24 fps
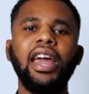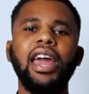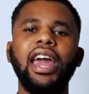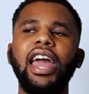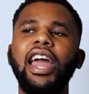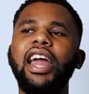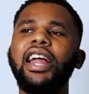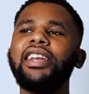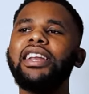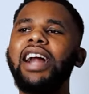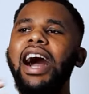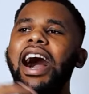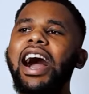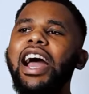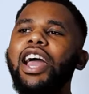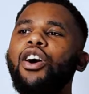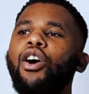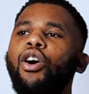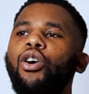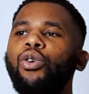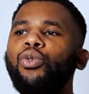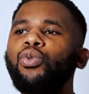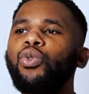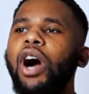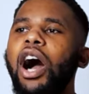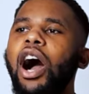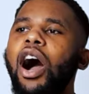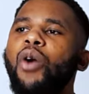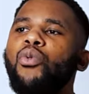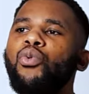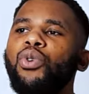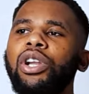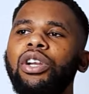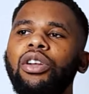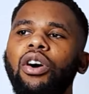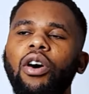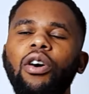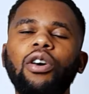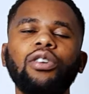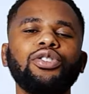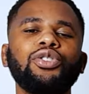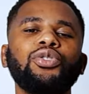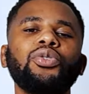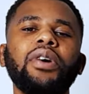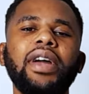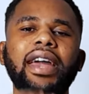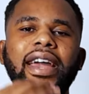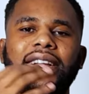and I, I will
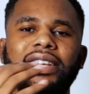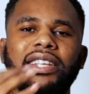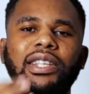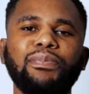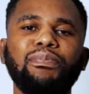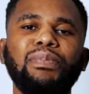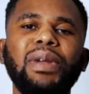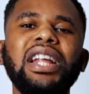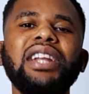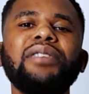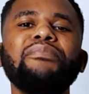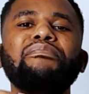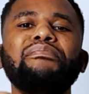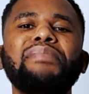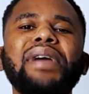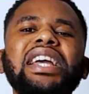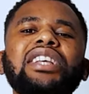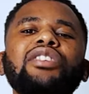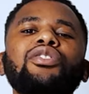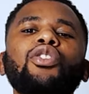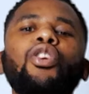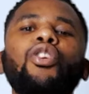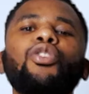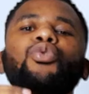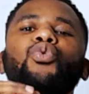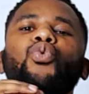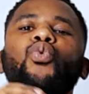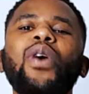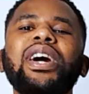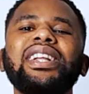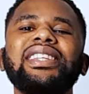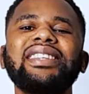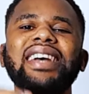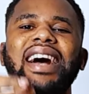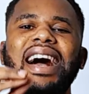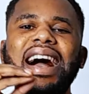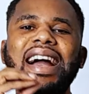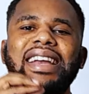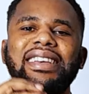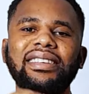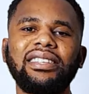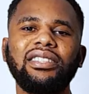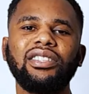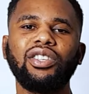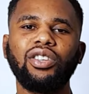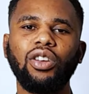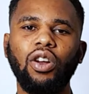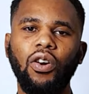also explain based on what I
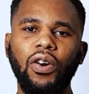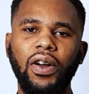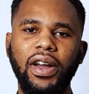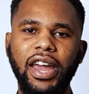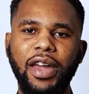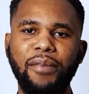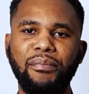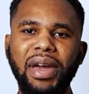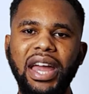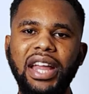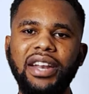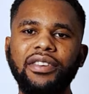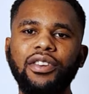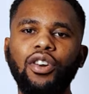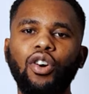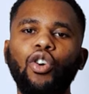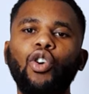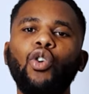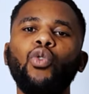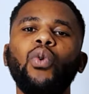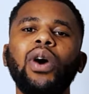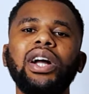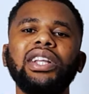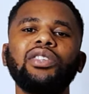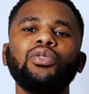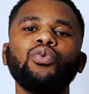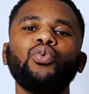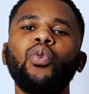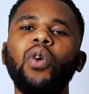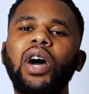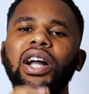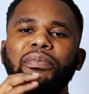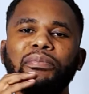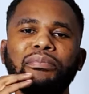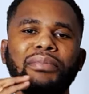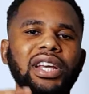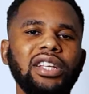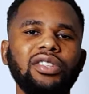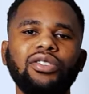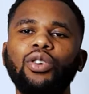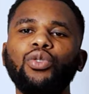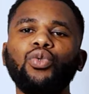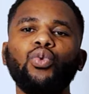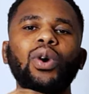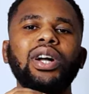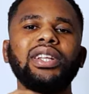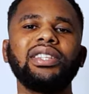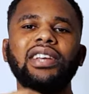saw, amen, or what, what based
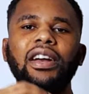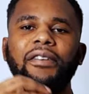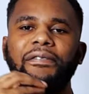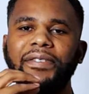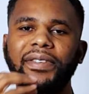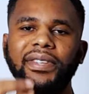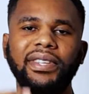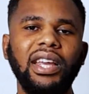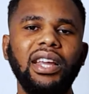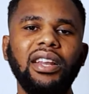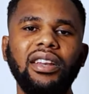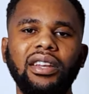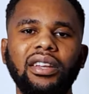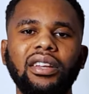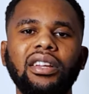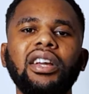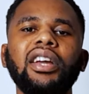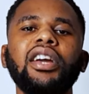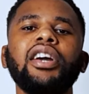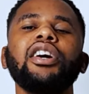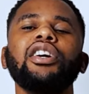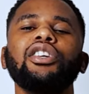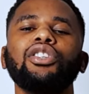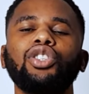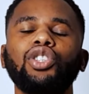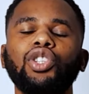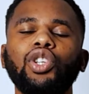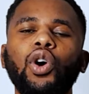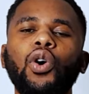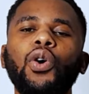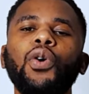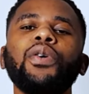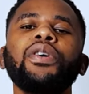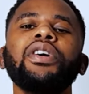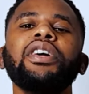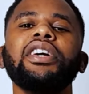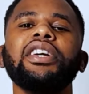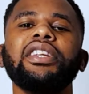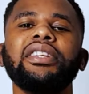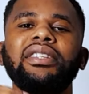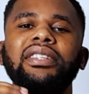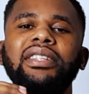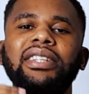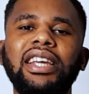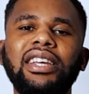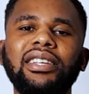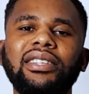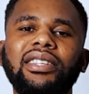on what I've seen. So
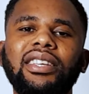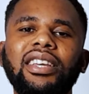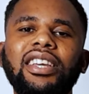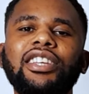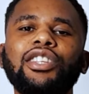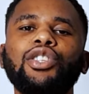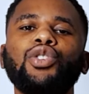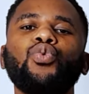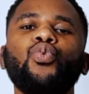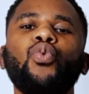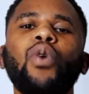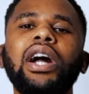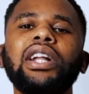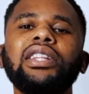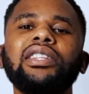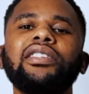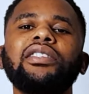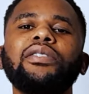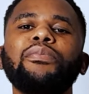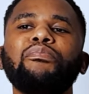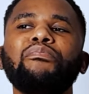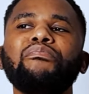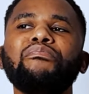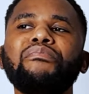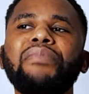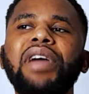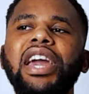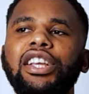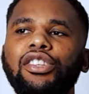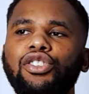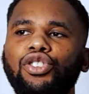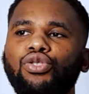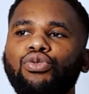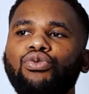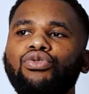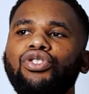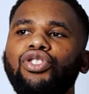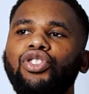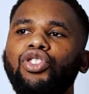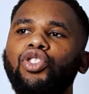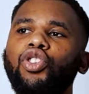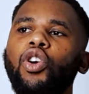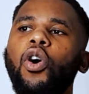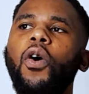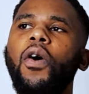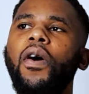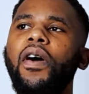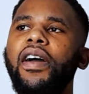this is what Matthew
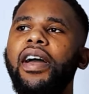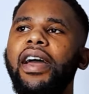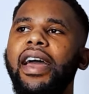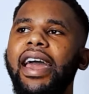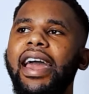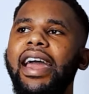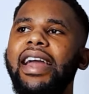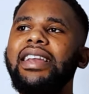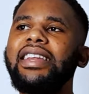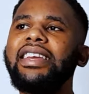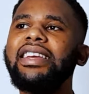saw, and